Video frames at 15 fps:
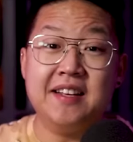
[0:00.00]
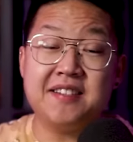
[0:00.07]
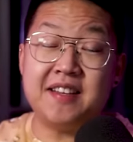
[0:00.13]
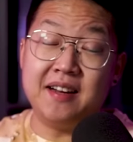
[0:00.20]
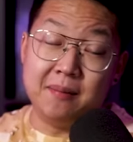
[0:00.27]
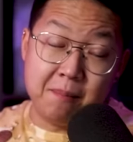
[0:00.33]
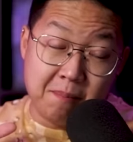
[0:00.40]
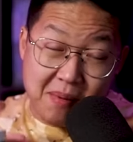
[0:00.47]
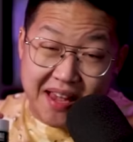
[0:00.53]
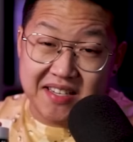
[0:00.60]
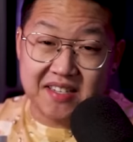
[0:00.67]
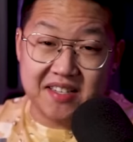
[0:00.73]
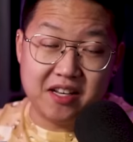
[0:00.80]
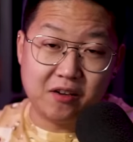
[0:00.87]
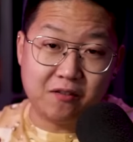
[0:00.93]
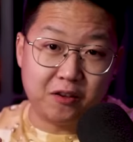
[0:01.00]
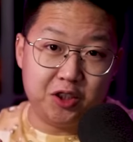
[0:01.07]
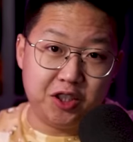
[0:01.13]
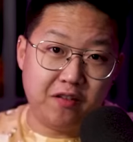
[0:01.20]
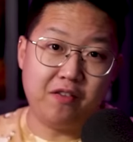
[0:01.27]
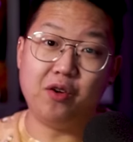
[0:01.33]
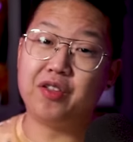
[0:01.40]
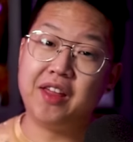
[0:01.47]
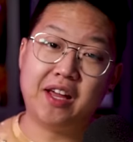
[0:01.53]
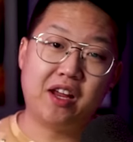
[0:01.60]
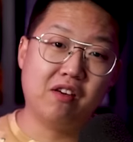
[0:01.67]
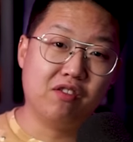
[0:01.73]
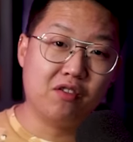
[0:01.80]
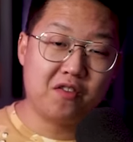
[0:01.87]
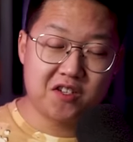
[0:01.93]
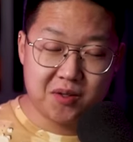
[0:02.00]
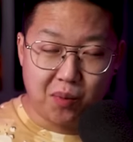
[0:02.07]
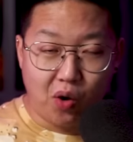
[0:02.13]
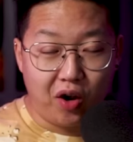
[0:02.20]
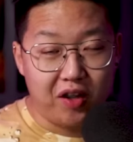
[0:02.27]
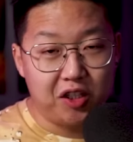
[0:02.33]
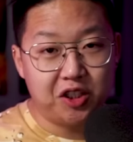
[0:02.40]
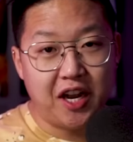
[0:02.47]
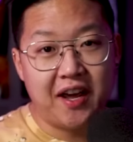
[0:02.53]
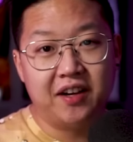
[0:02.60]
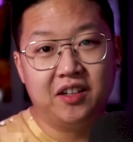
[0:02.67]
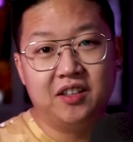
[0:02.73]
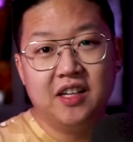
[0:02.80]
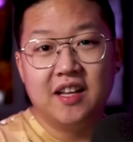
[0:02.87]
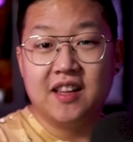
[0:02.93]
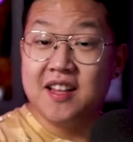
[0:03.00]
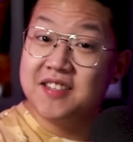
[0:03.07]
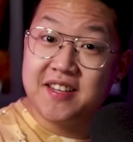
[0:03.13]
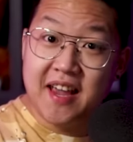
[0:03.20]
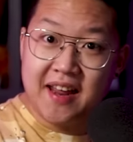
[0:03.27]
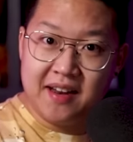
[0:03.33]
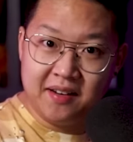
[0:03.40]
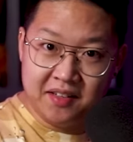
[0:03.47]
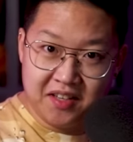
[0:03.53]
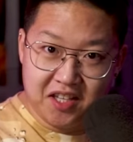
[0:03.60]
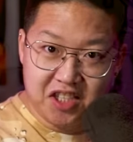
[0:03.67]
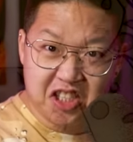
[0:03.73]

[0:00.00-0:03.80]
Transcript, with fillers: is an amazing deal for G Fuel. Thank you everyone for supporting the channel. Let's get into the